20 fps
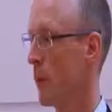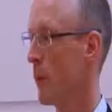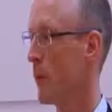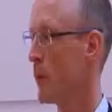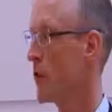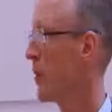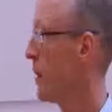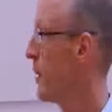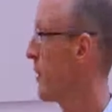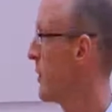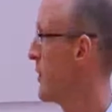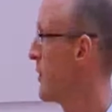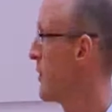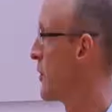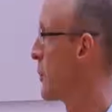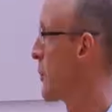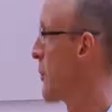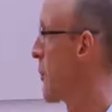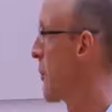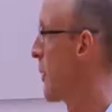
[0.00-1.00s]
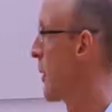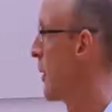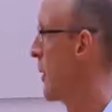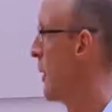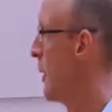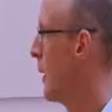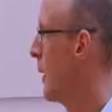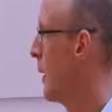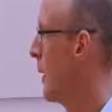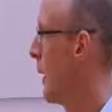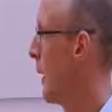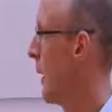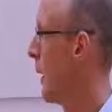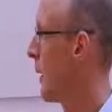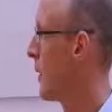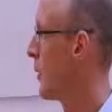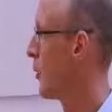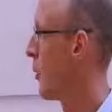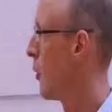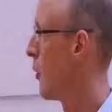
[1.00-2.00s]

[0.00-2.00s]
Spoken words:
facilities, and